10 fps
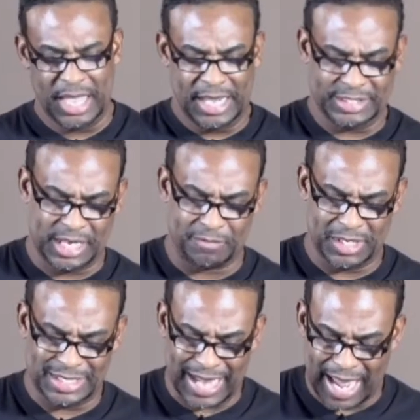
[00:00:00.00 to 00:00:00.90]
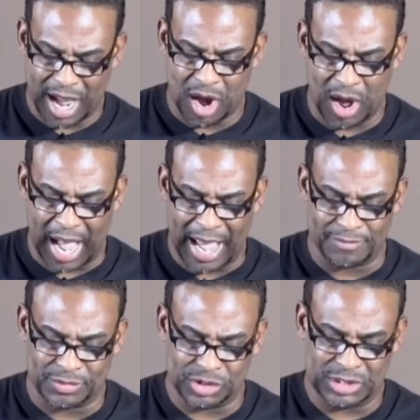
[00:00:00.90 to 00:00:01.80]
He's saying, but now
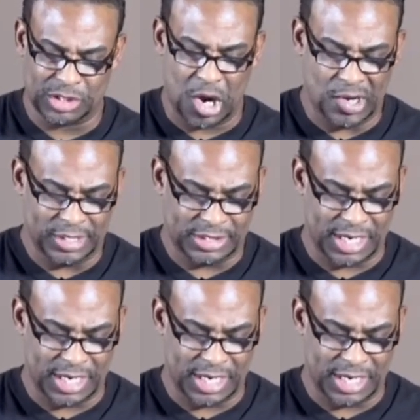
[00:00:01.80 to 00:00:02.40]
I'm starting